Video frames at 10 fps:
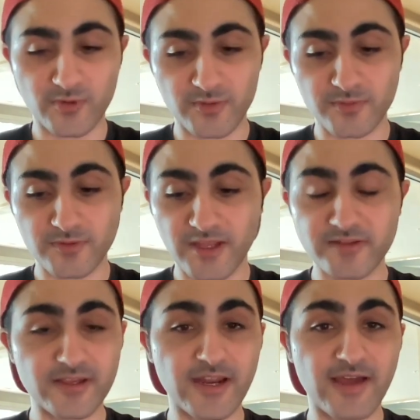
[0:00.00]
We're
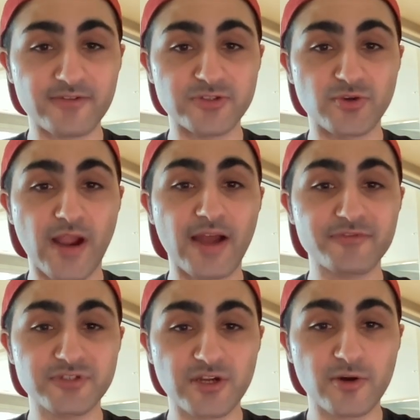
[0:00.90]
likely going to have a
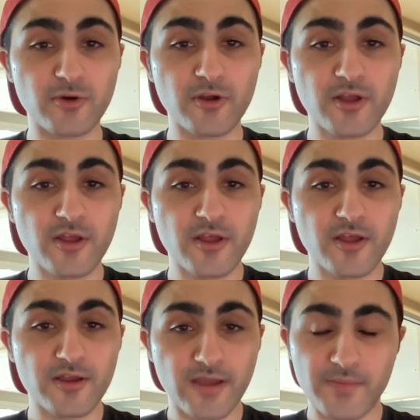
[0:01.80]
draft show
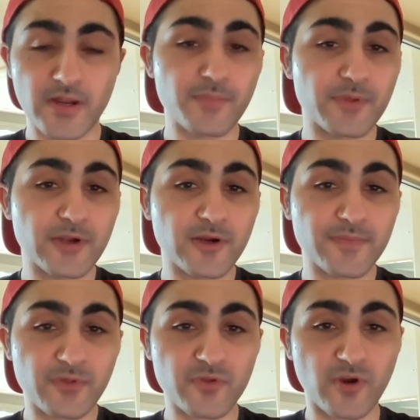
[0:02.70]
coming up here
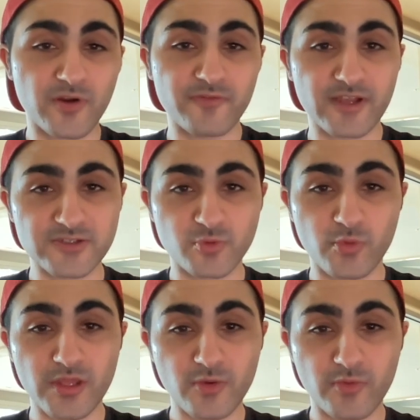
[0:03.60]
at the start of next
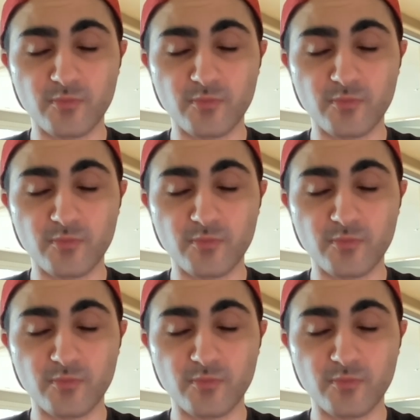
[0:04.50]
week.